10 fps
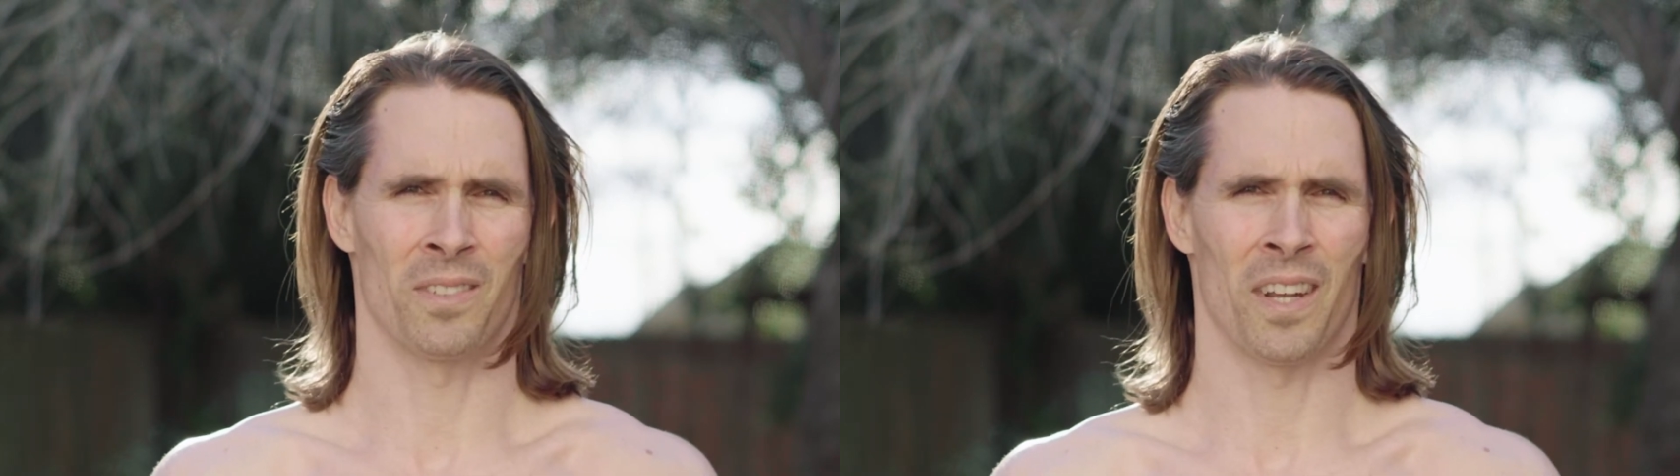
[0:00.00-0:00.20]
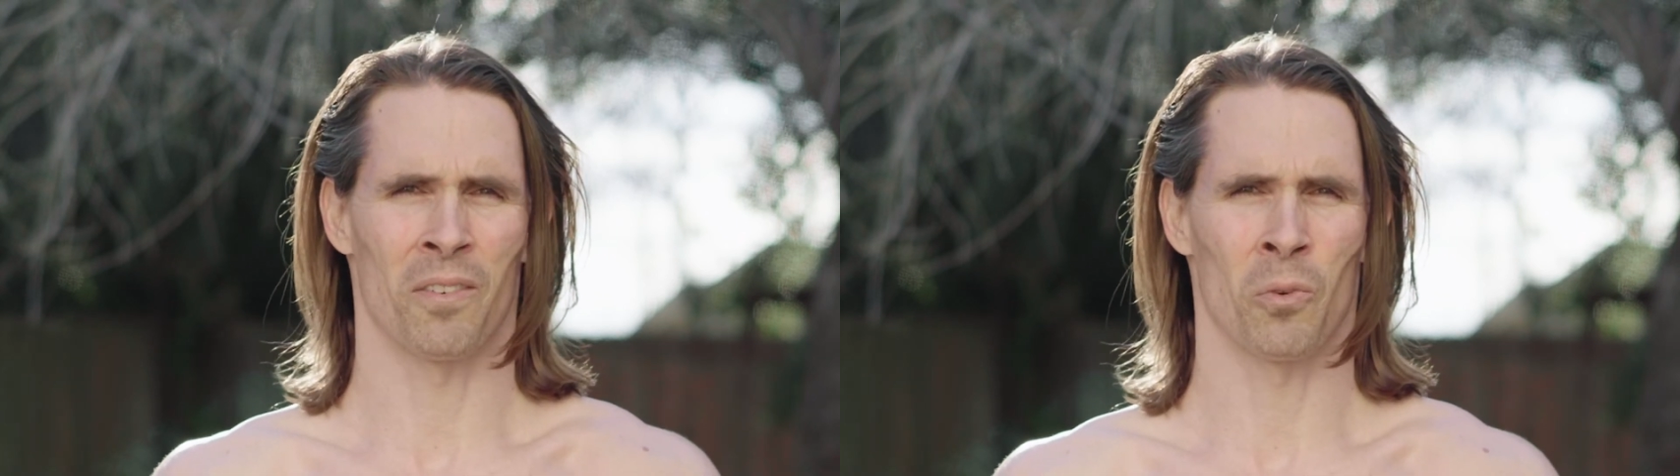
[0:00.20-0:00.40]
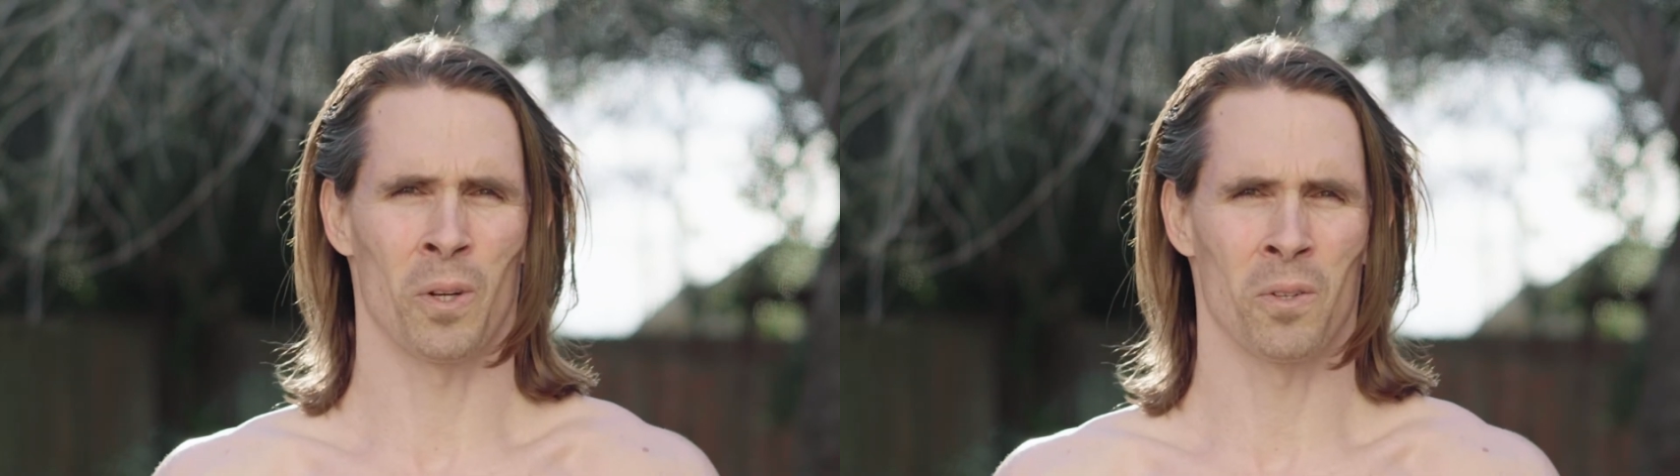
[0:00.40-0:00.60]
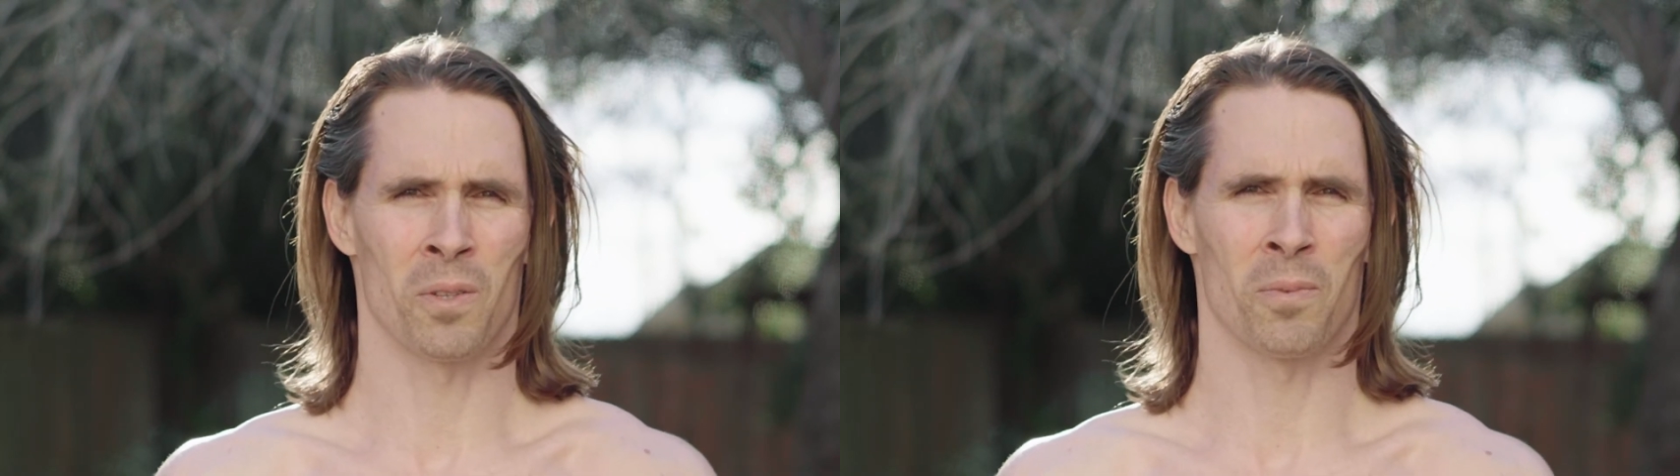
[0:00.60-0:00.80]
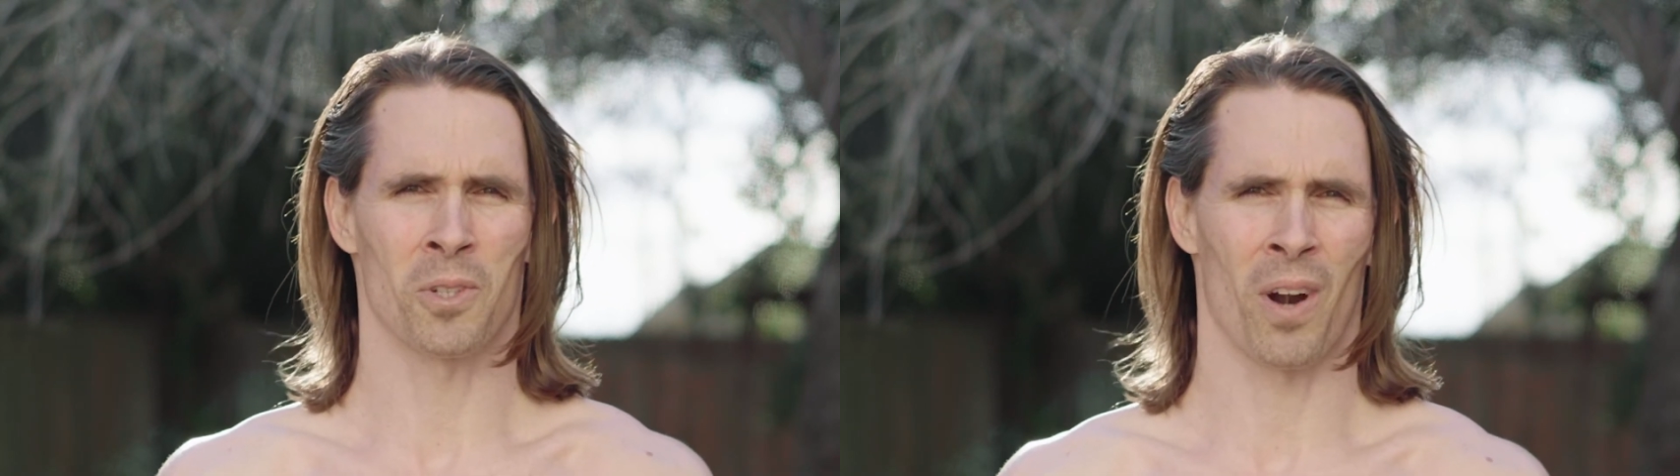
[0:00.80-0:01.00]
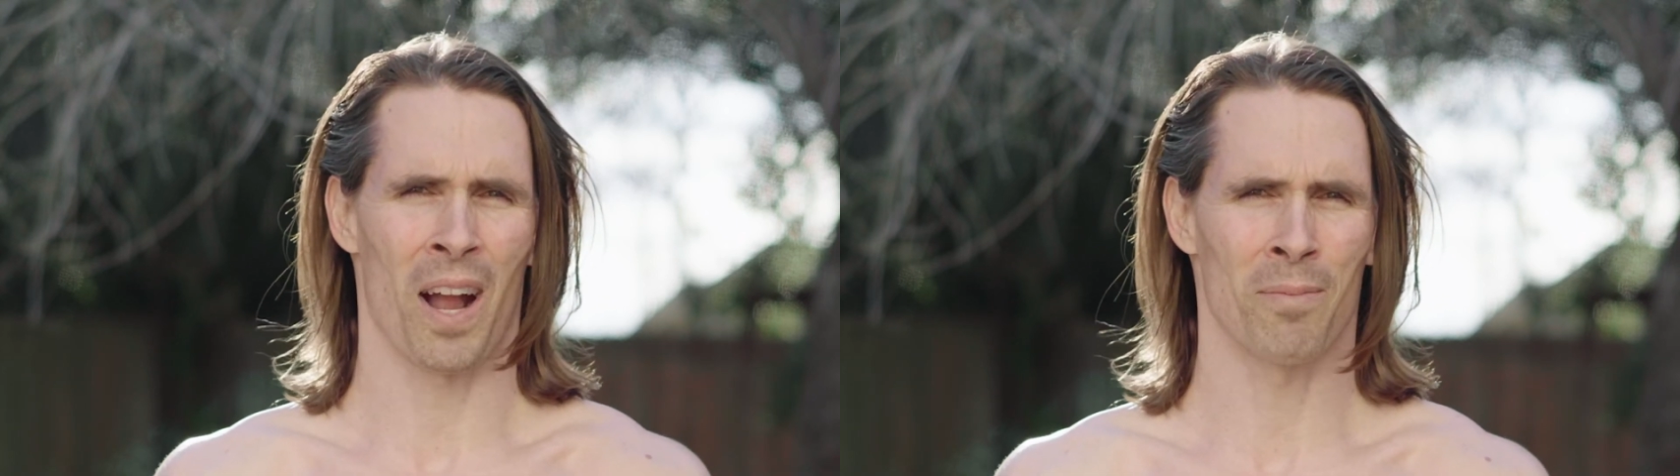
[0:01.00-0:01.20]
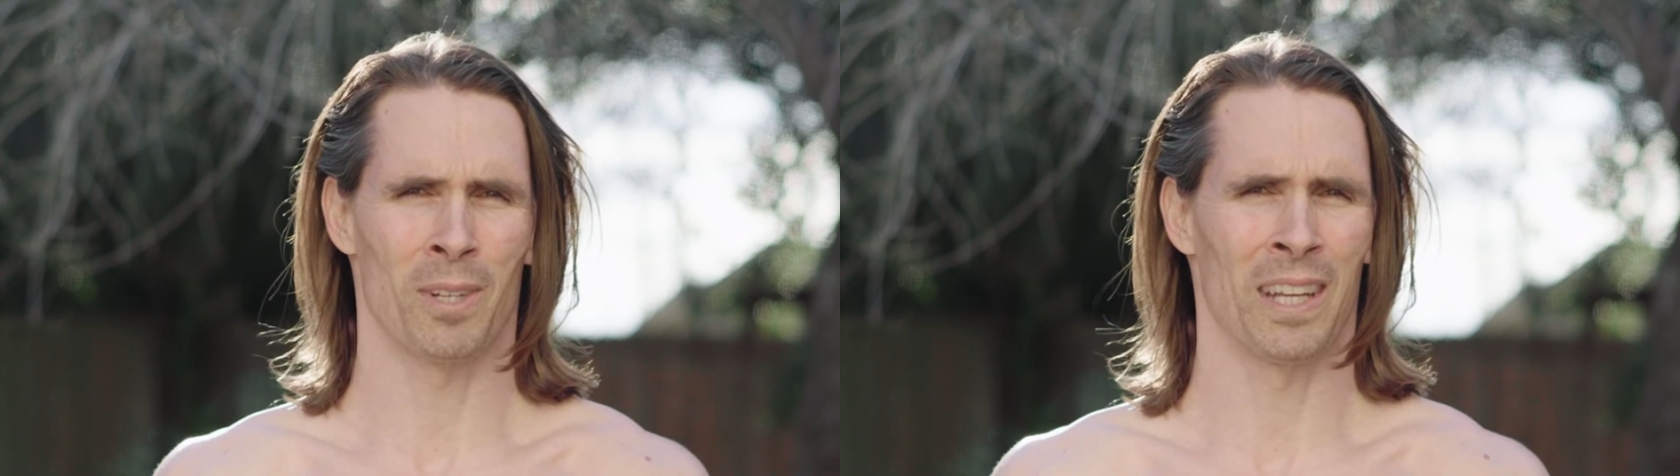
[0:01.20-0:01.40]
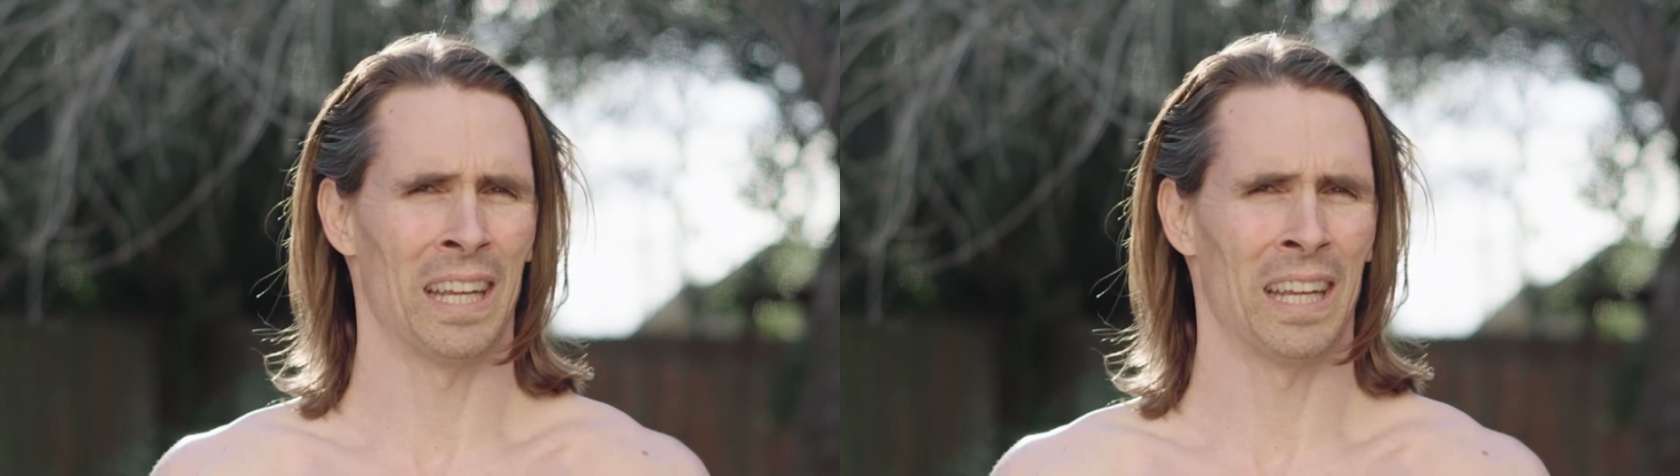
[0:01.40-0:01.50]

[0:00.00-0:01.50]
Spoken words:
to everyone who subscribed.